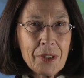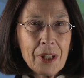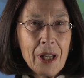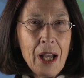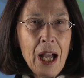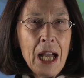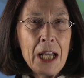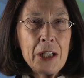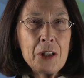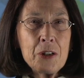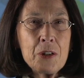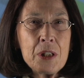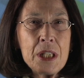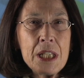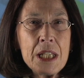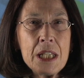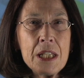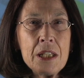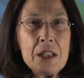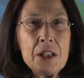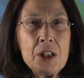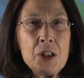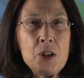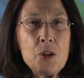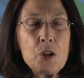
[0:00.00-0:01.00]
Heiner,
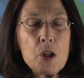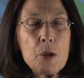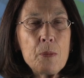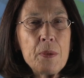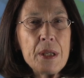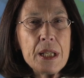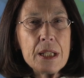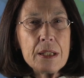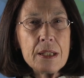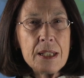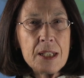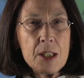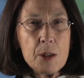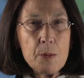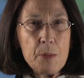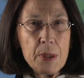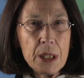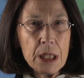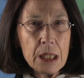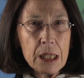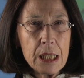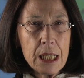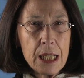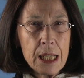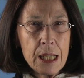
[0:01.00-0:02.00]
the European
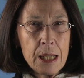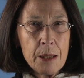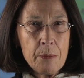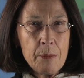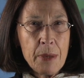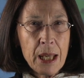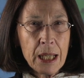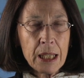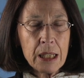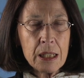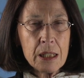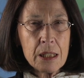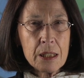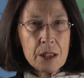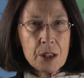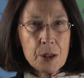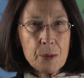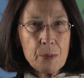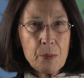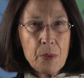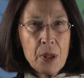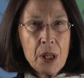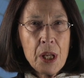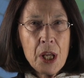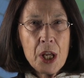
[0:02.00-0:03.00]
Stability
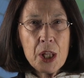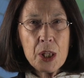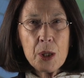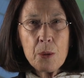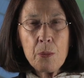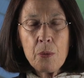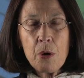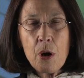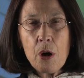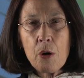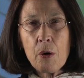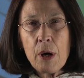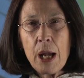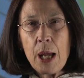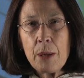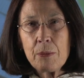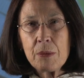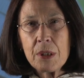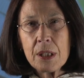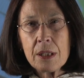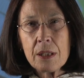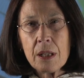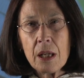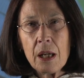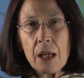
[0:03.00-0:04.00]
Mechanism, the program
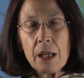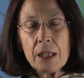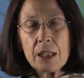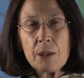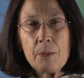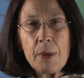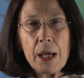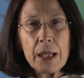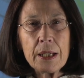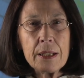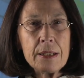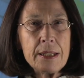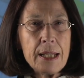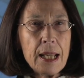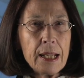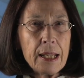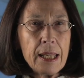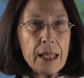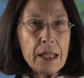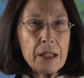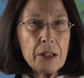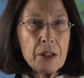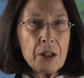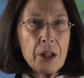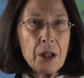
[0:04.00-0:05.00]
designed about a
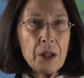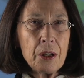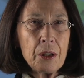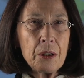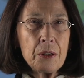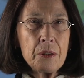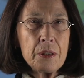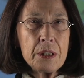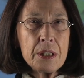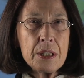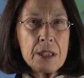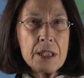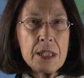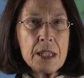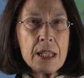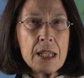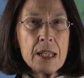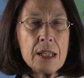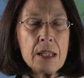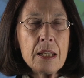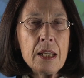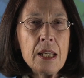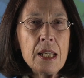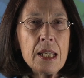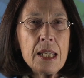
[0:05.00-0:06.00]
decade ago as
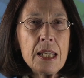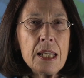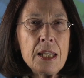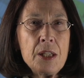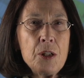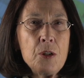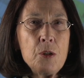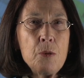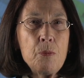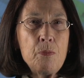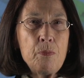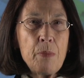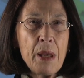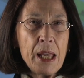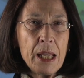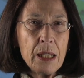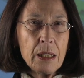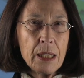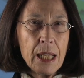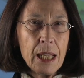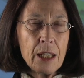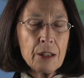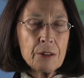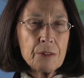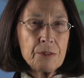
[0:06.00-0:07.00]
the EU
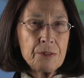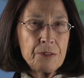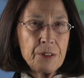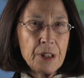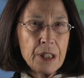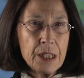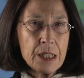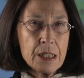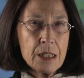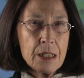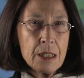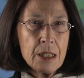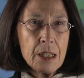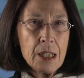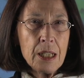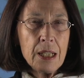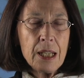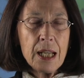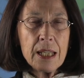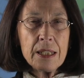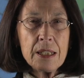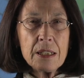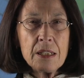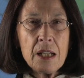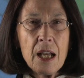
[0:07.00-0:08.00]
bailout fund
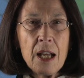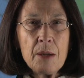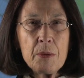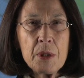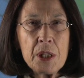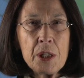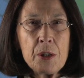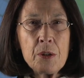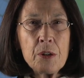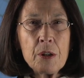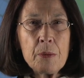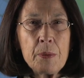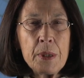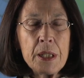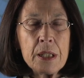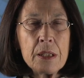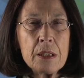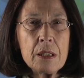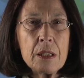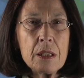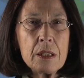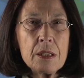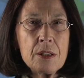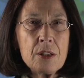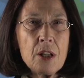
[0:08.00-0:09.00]
at the time of the
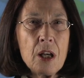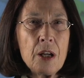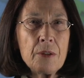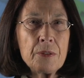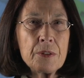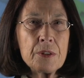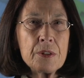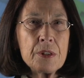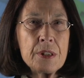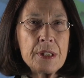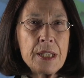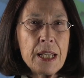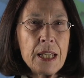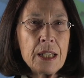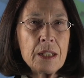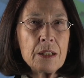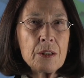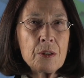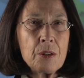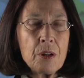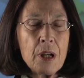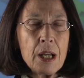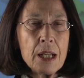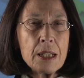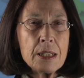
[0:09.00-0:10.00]
European sovereign
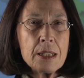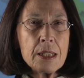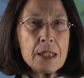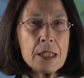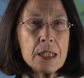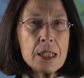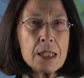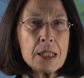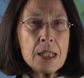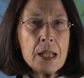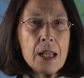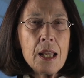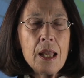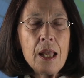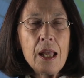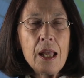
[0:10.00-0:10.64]
debt crisis,